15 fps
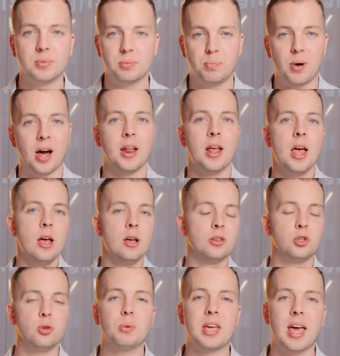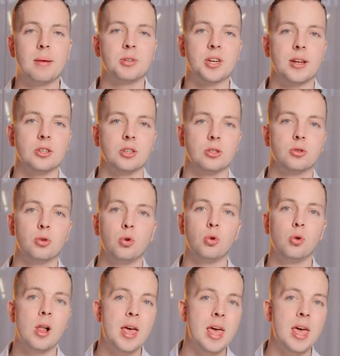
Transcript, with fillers: but super game changer tool.